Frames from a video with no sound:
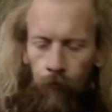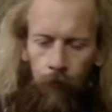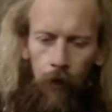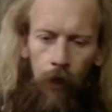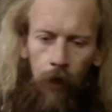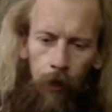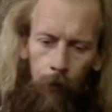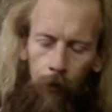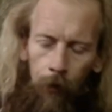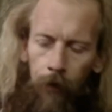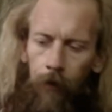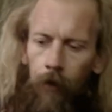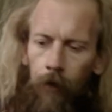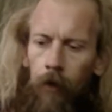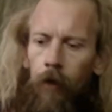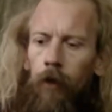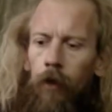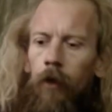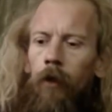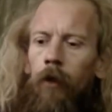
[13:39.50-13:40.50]
Anyway,
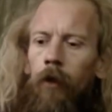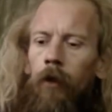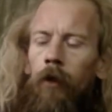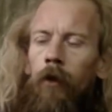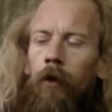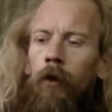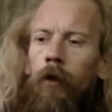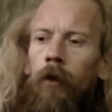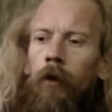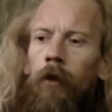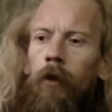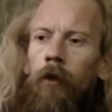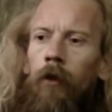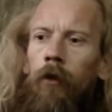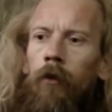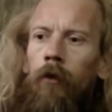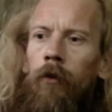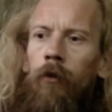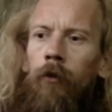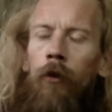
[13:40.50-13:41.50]

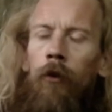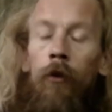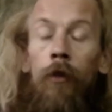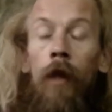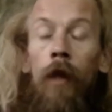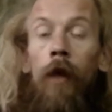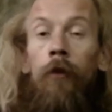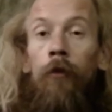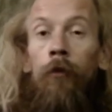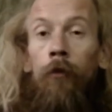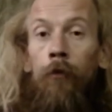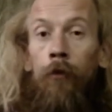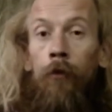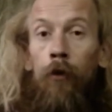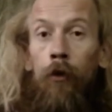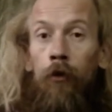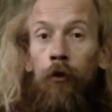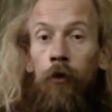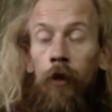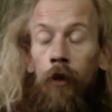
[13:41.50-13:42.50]

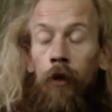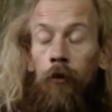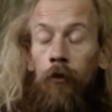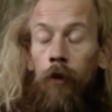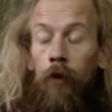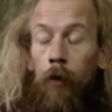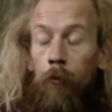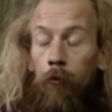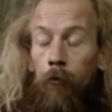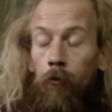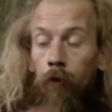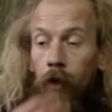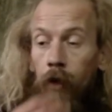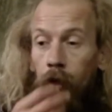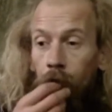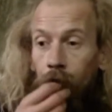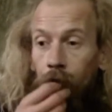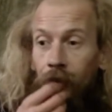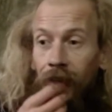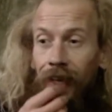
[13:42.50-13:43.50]
2014's coming
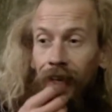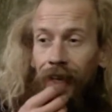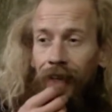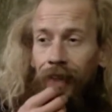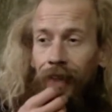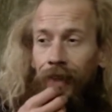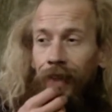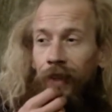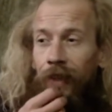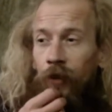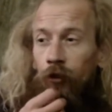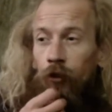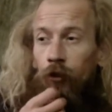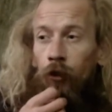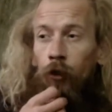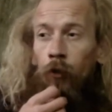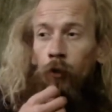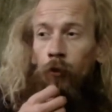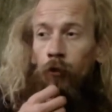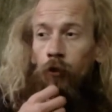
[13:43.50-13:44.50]
round, and in
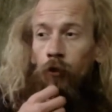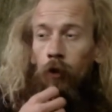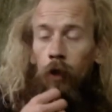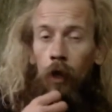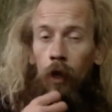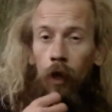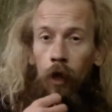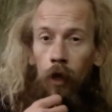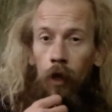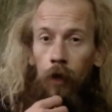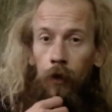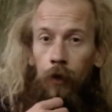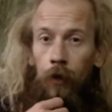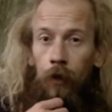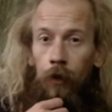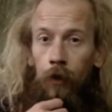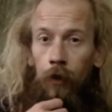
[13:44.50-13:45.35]
June, July,